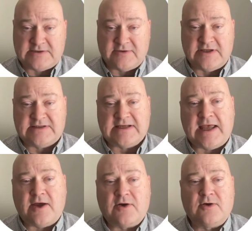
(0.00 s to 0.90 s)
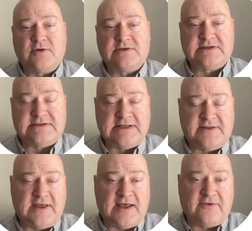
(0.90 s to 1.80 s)
So this account earns
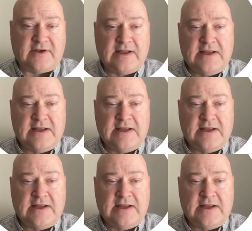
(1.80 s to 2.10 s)
10,000.